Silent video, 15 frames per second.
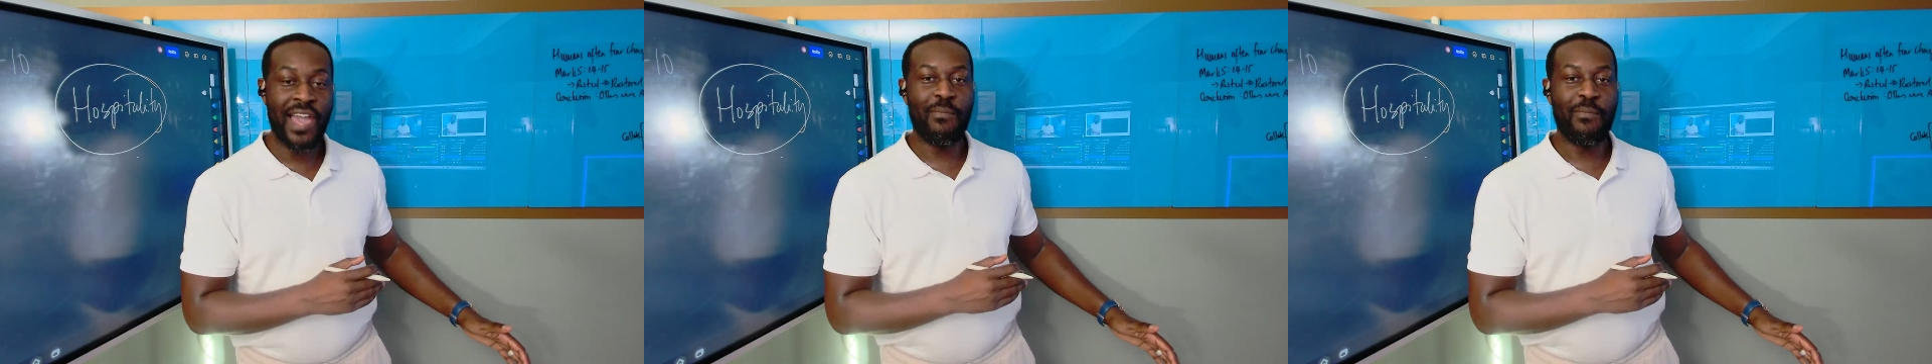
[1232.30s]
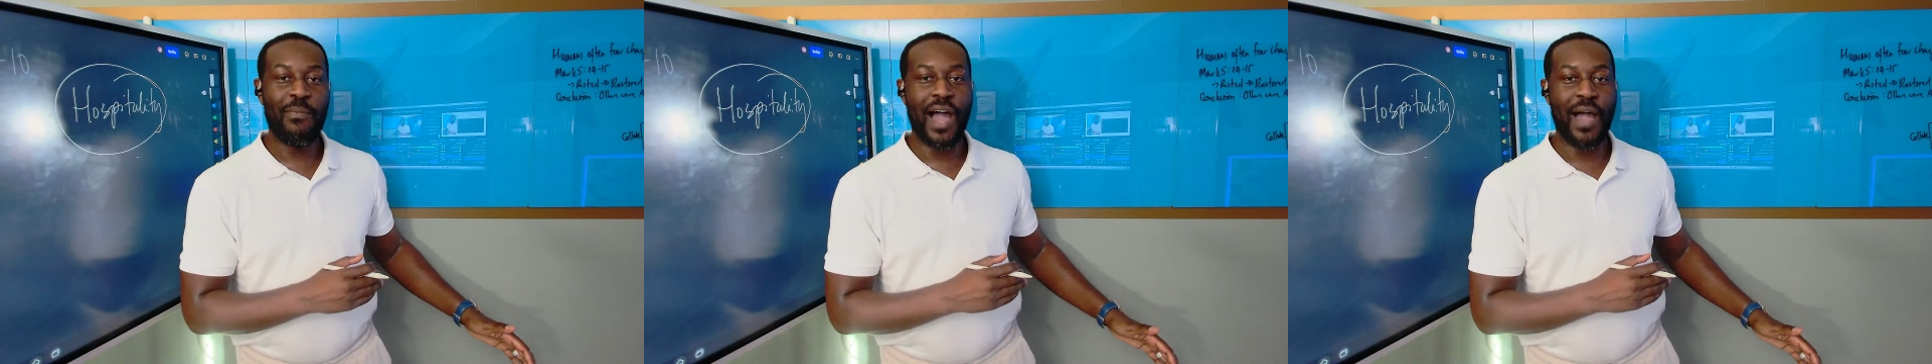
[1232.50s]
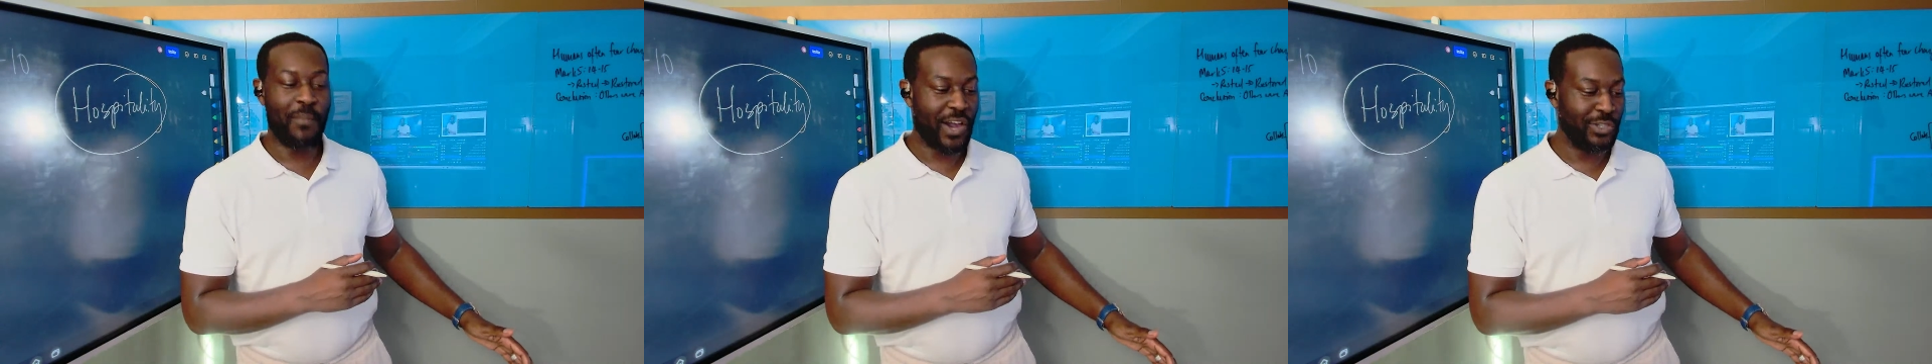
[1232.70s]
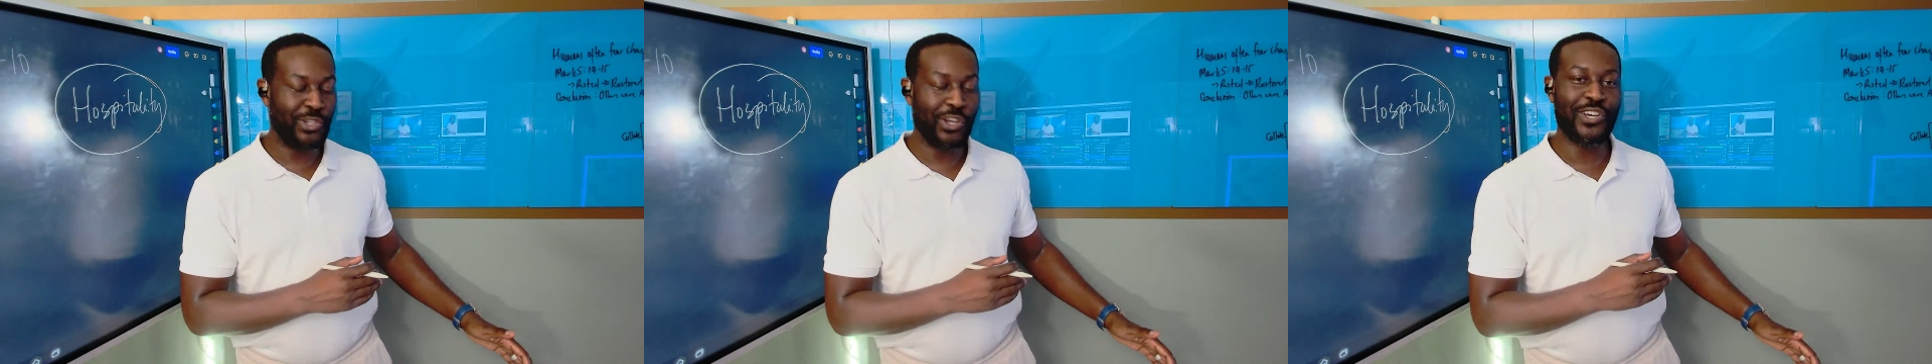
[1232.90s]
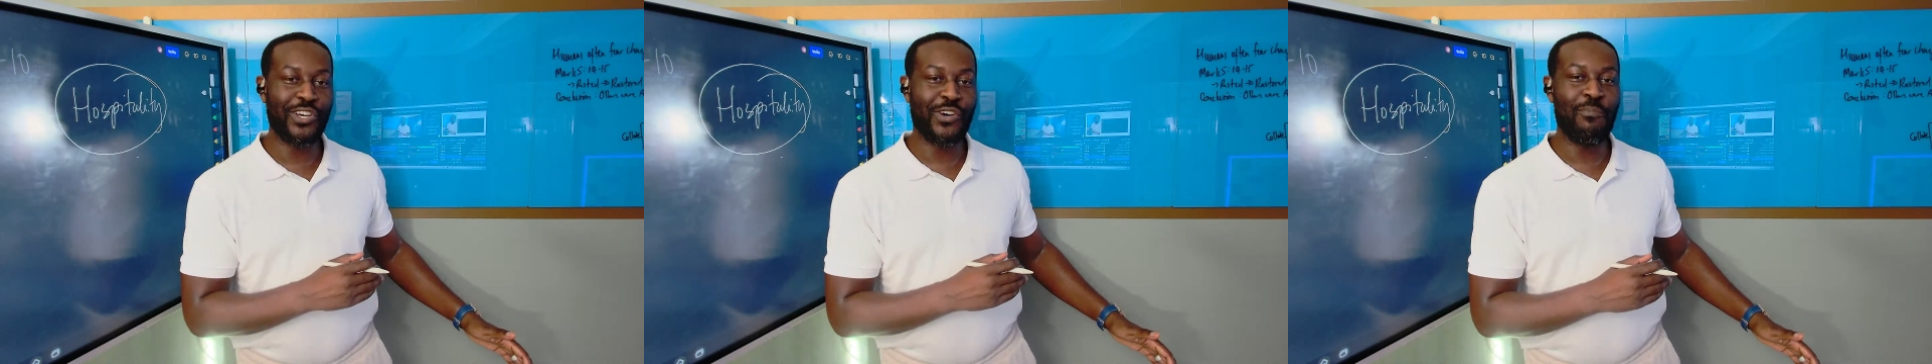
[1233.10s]
Dr. Myron
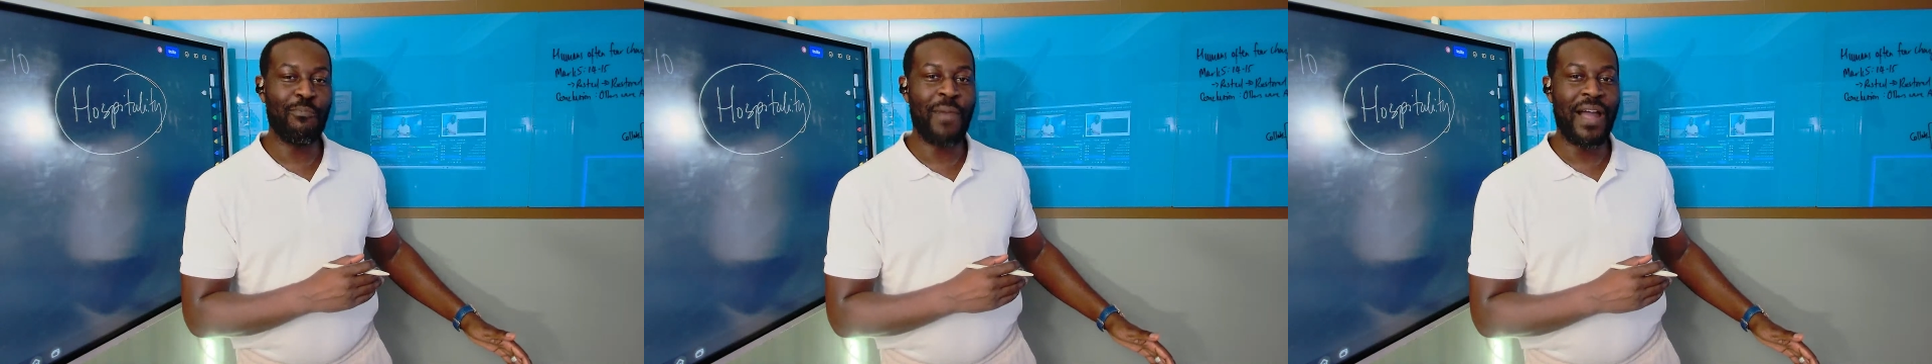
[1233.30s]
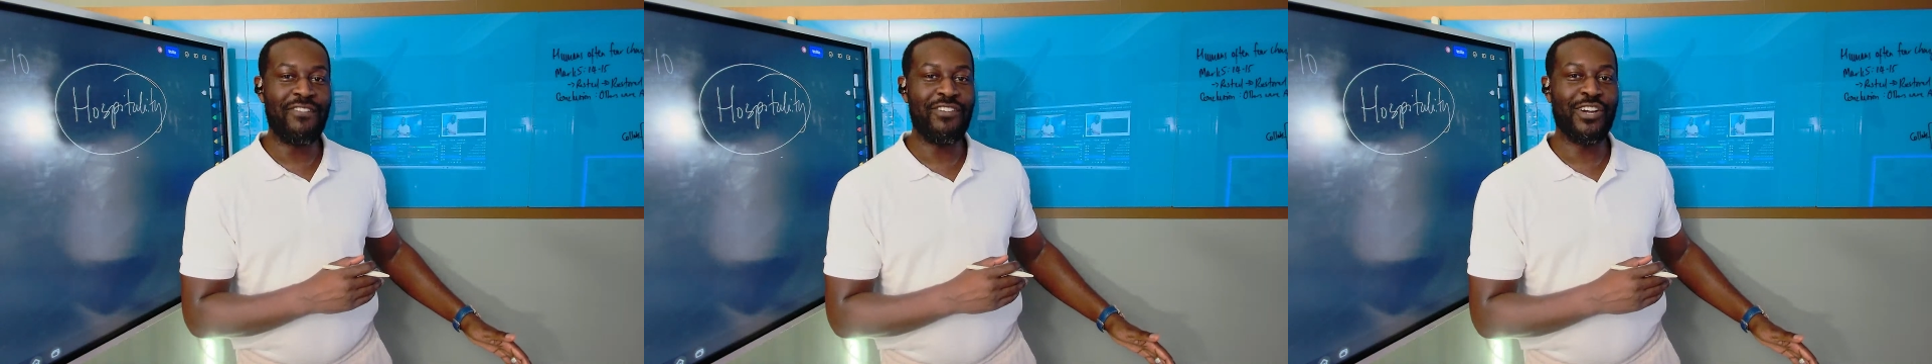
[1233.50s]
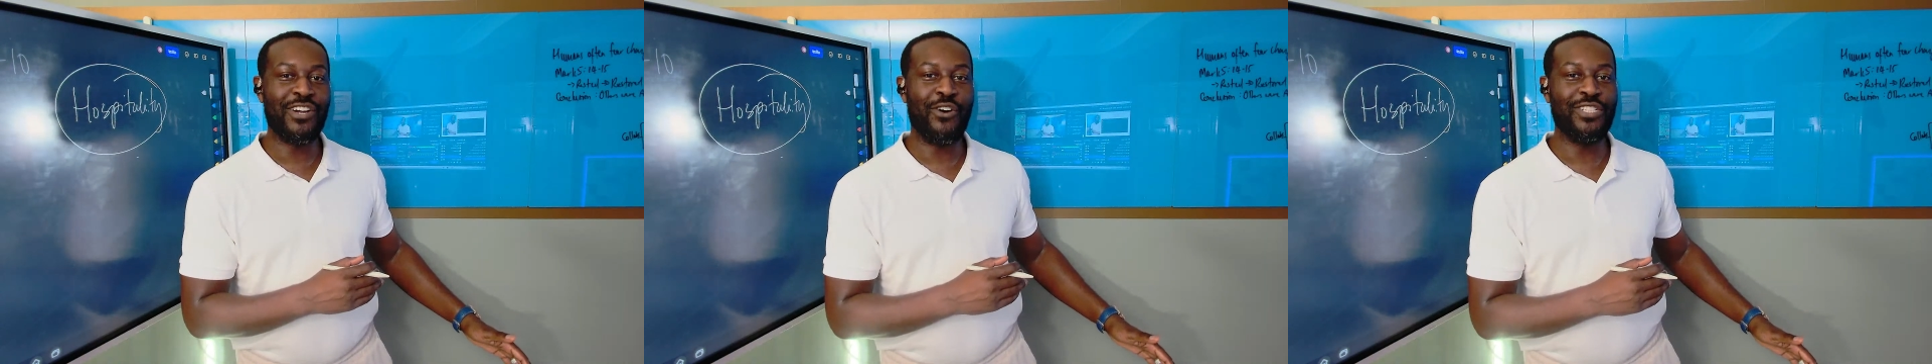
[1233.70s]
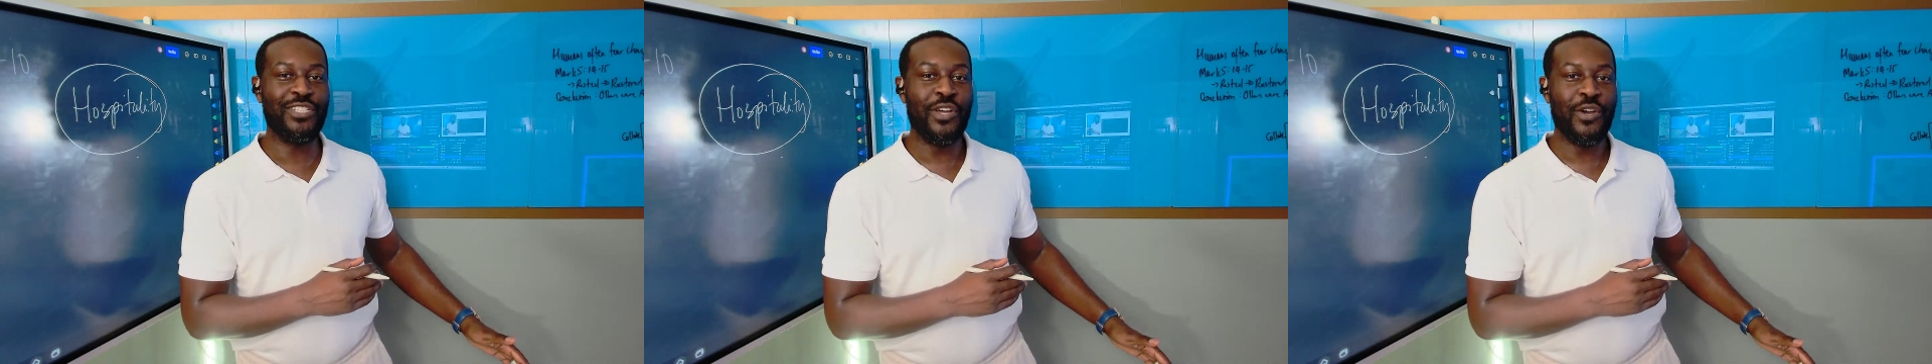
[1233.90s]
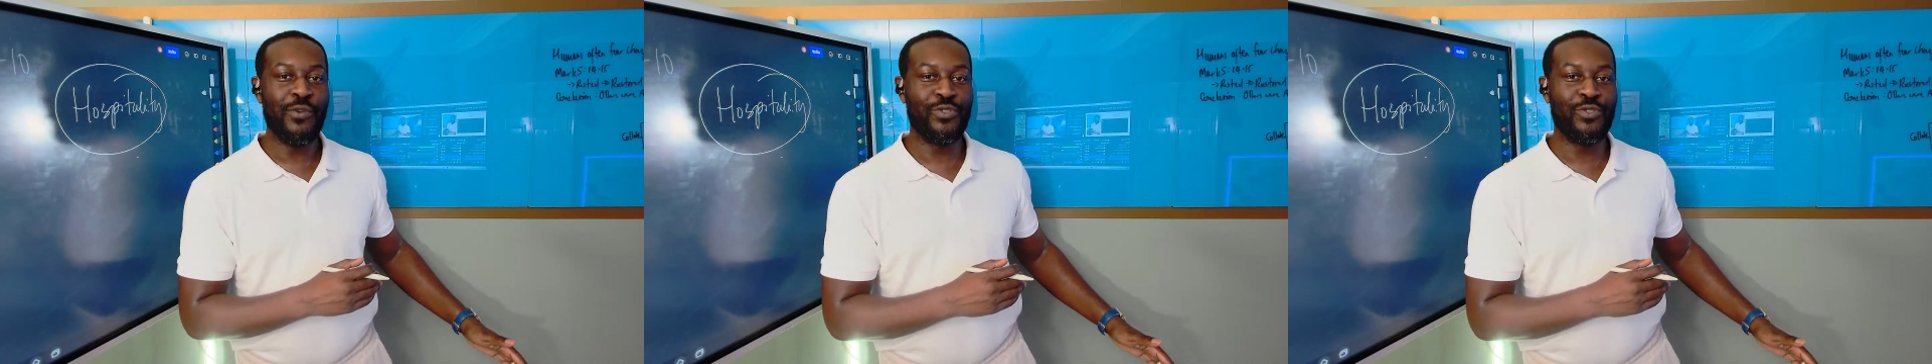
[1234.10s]
Golden, would always say,